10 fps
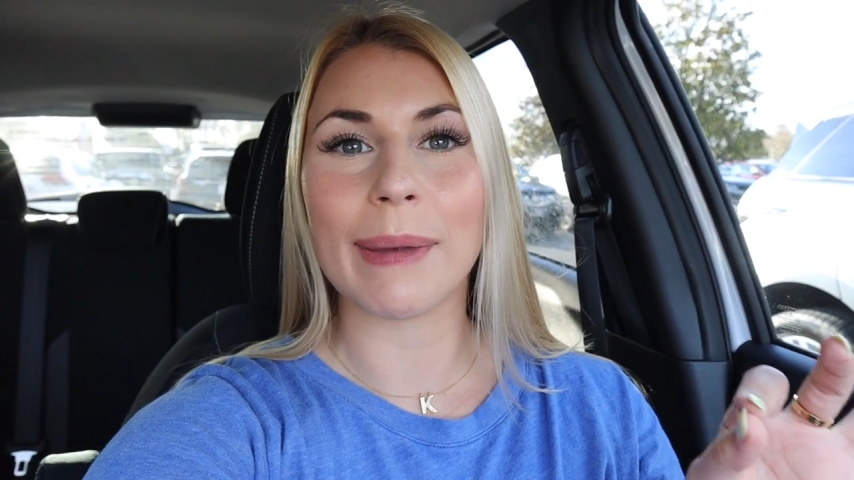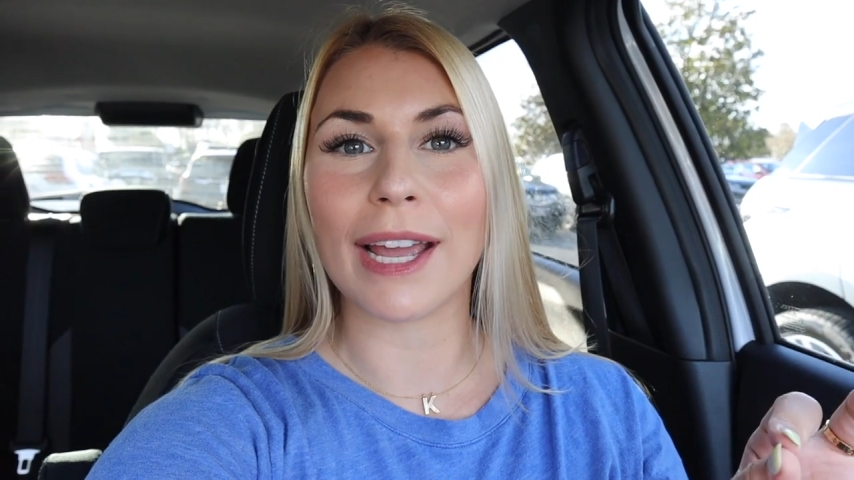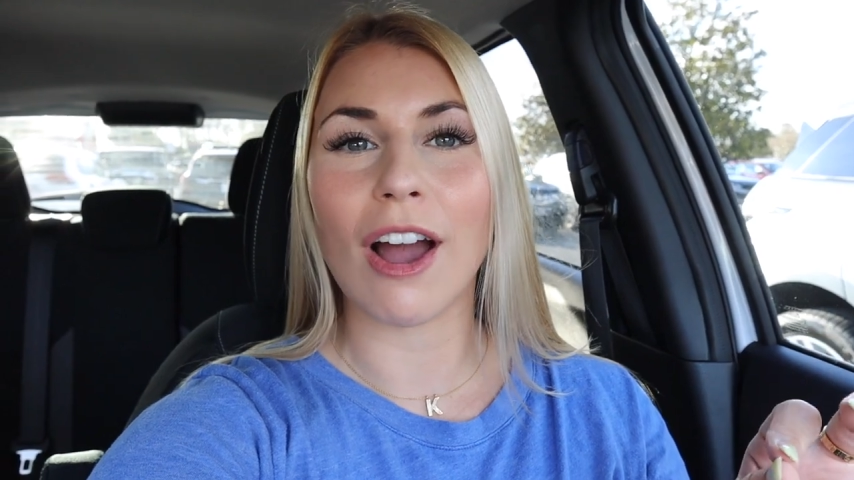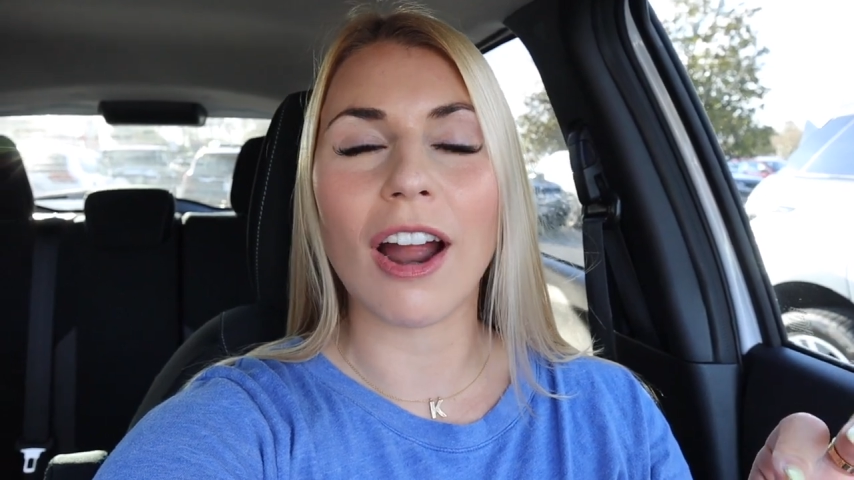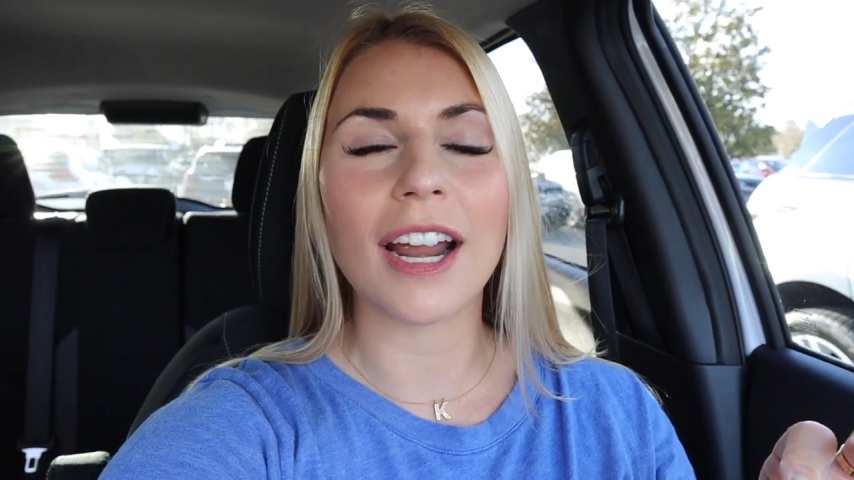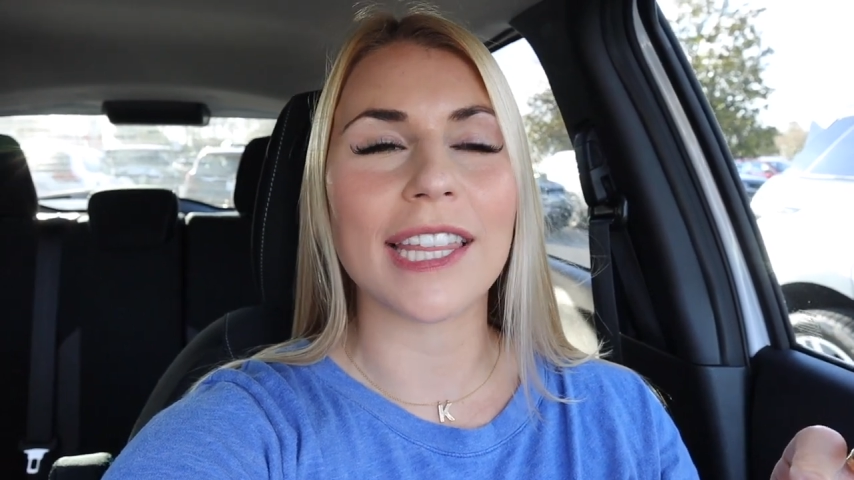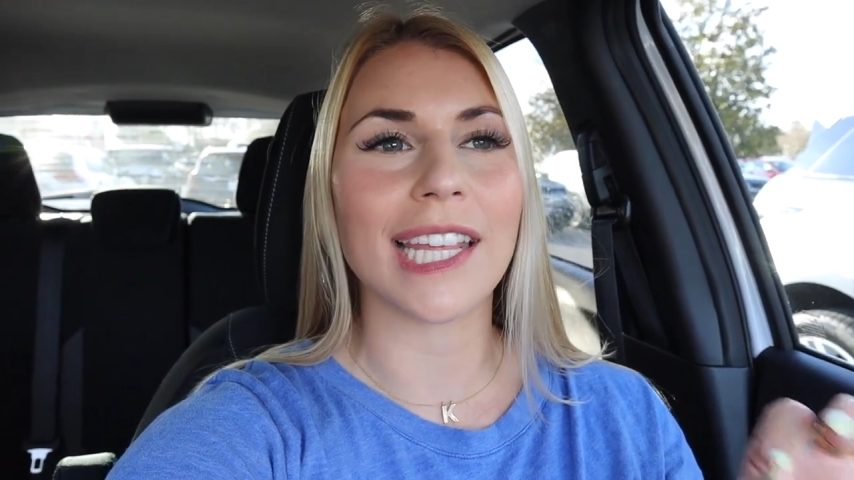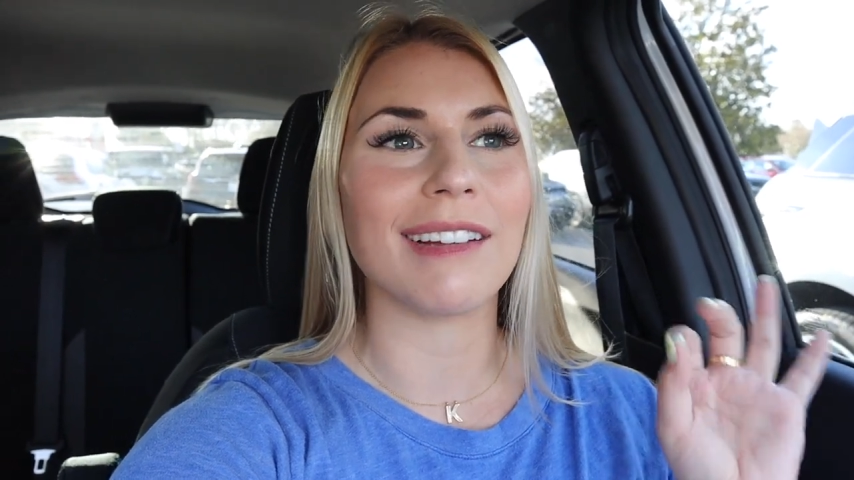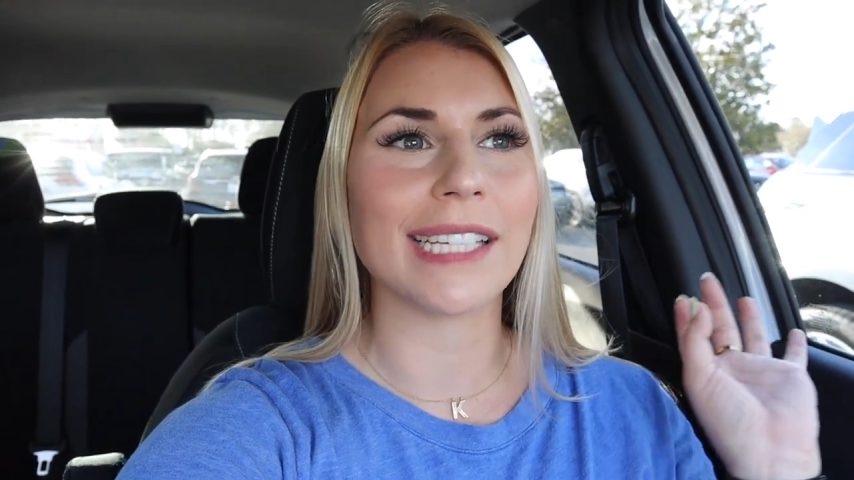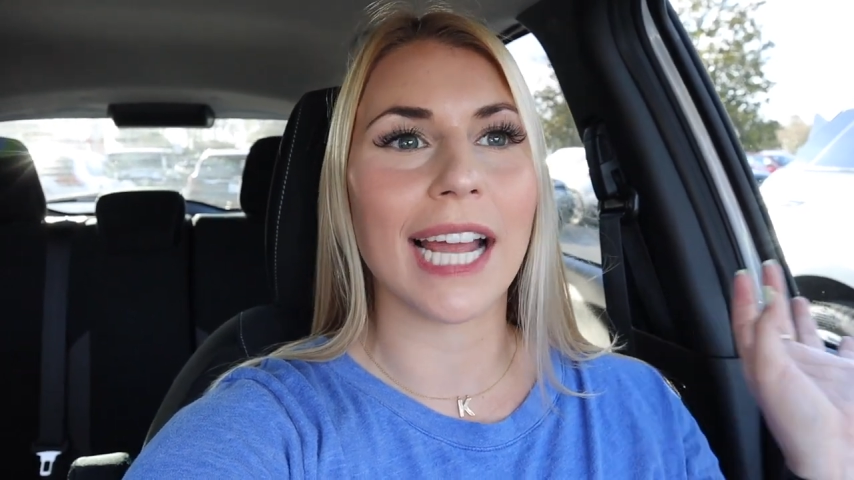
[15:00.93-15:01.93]
in my cart, and
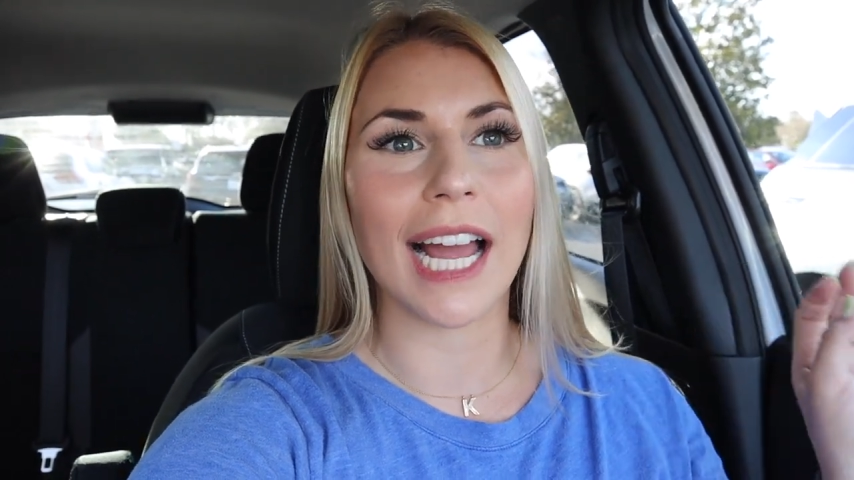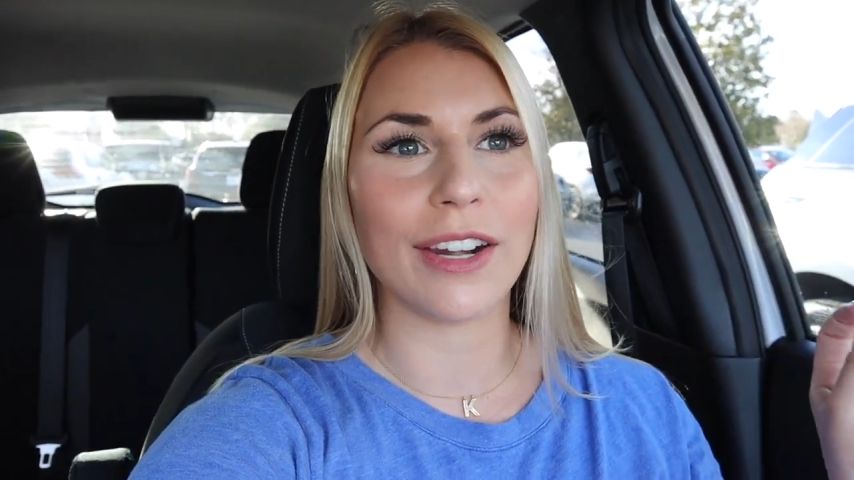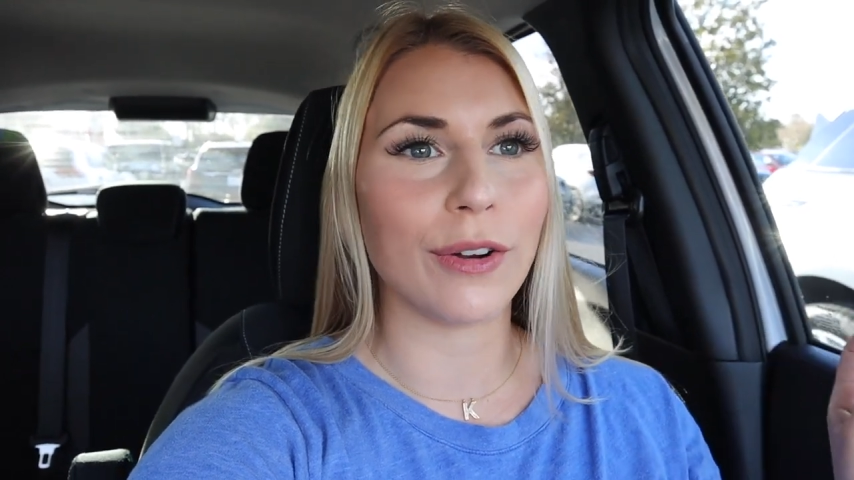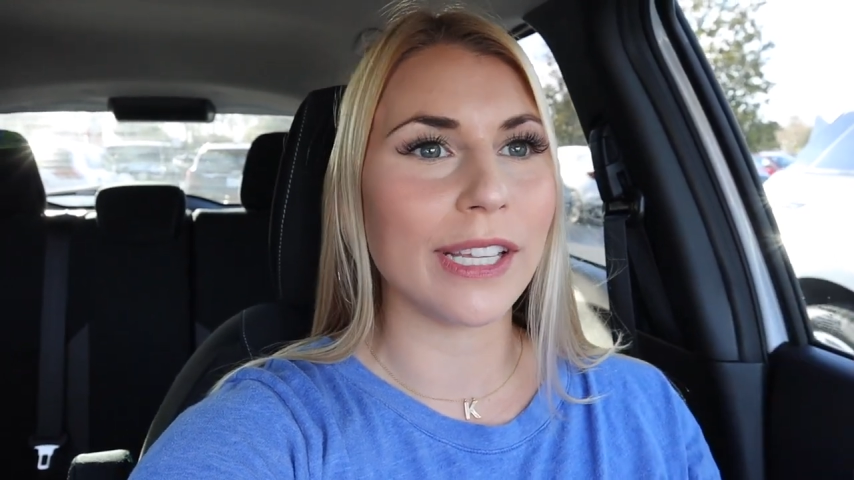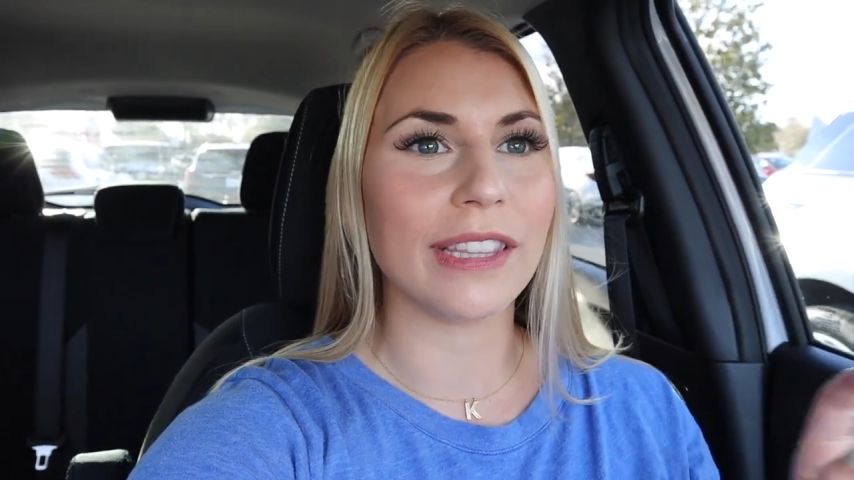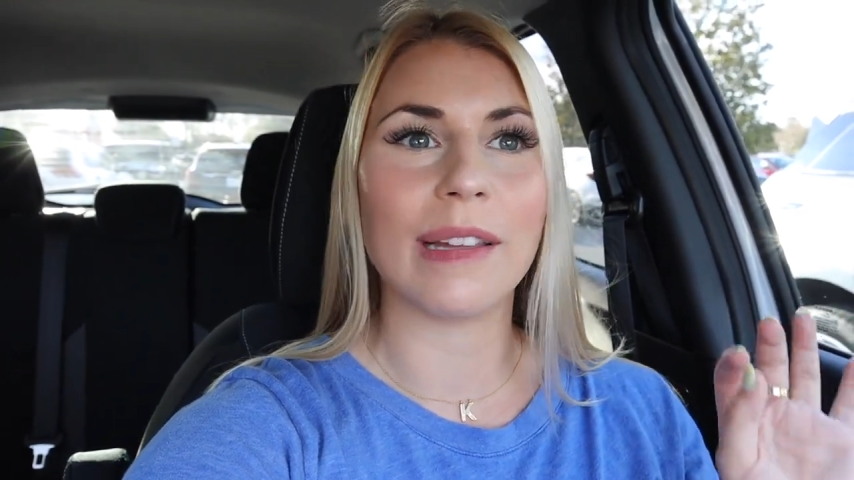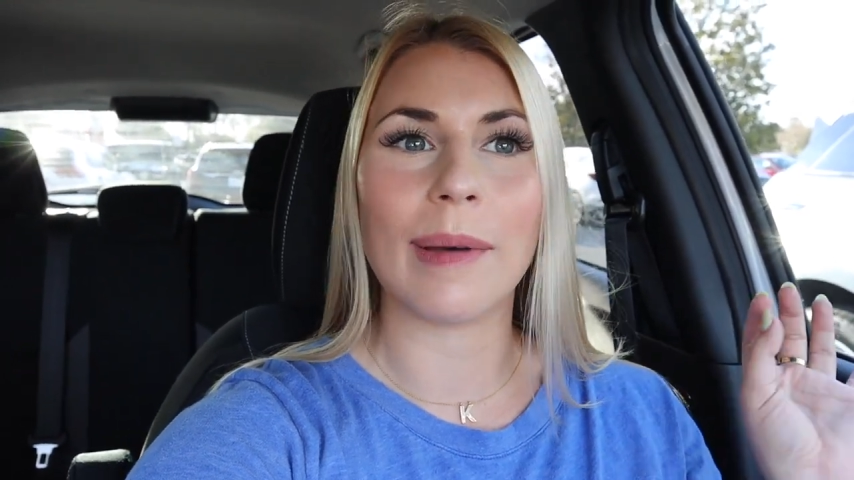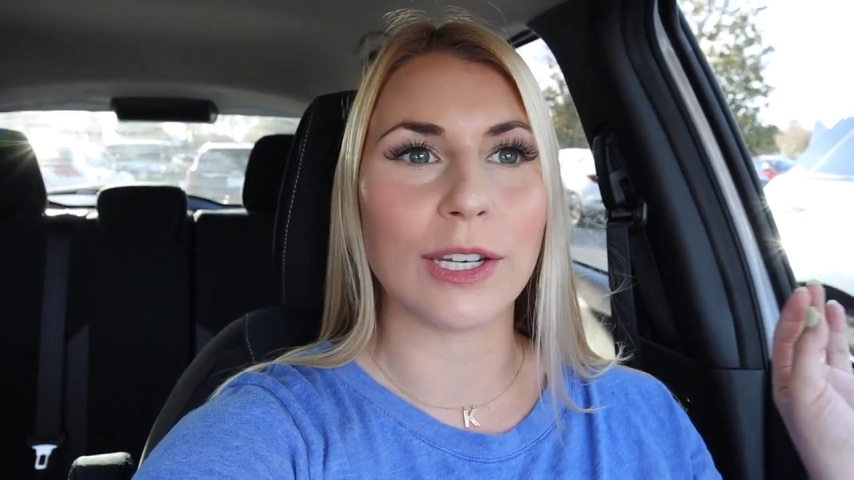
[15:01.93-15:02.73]
then I was like, I don't need them,